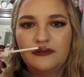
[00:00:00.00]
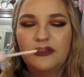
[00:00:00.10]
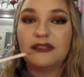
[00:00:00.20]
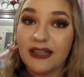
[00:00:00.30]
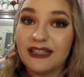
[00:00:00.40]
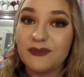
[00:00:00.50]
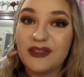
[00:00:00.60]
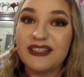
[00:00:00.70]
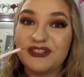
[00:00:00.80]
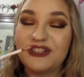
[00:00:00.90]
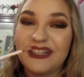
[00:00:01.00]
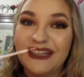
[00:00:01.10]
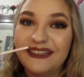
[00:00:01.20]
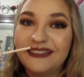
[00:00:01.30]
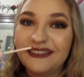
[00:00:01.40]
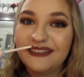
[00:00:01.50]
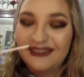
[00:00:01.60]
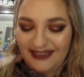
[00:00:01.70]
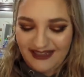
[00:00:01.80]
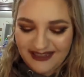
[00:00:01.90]
It does smell citrusy.
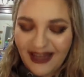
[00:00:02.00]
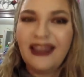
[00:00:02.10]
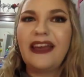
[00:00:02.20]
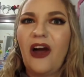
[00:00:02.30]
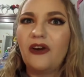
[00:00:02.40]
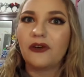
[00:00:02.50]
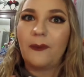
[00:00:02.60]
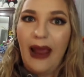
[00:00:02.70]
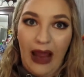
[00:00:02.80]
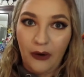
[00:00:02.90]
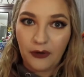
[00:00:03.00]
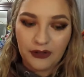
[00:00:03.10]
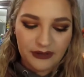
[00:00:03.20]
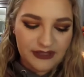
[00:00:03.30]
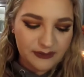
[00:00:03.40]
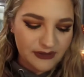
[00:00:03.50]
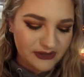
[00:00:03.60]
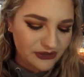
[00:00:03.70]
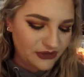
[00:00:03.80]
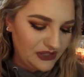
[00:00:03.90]
It's not like overpoweringly
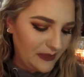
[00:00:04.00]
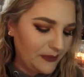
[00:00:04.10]
citrusy,